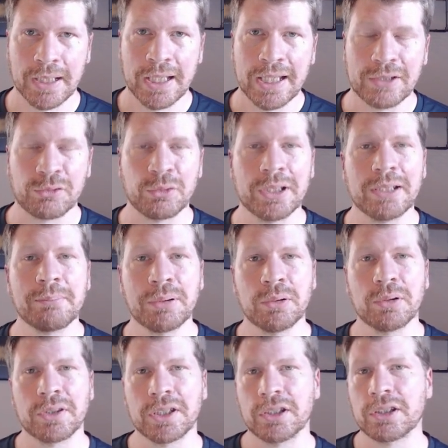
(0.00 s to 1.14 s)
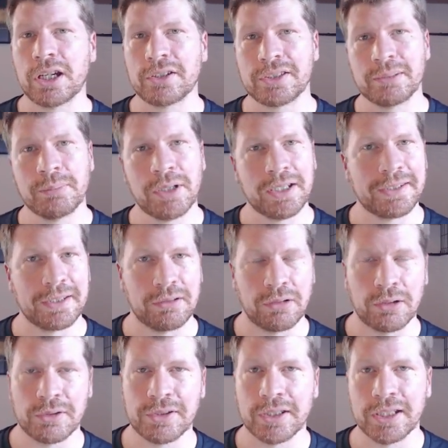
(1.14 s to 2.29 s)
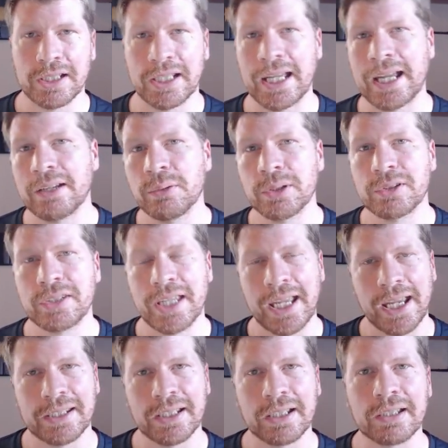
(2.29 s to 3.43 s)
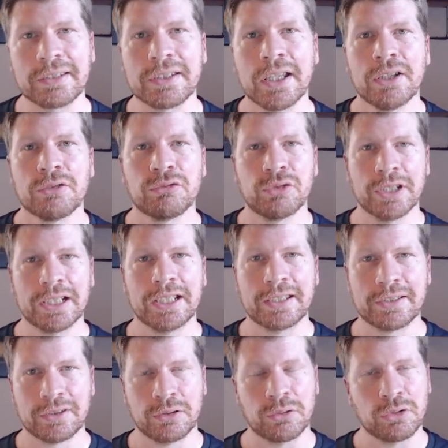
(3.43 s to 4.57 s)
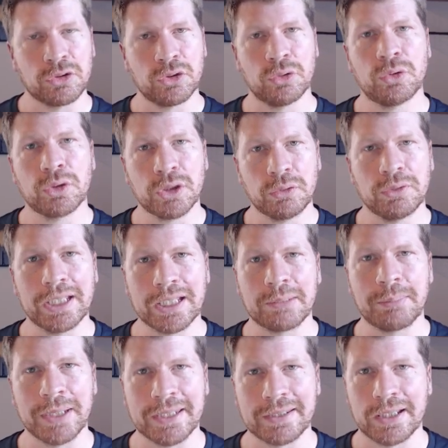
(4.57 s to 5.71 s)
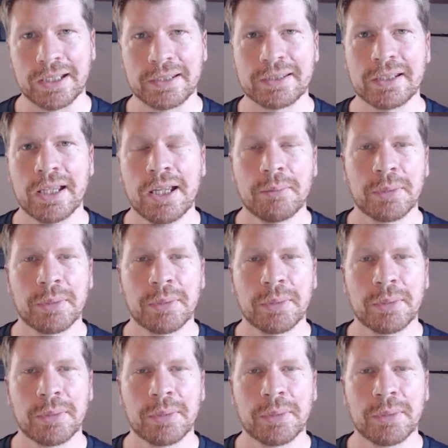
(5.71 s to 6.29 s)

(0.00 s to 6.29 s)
It's really important that you customize Xero so that the language, the headings really suit your unique business.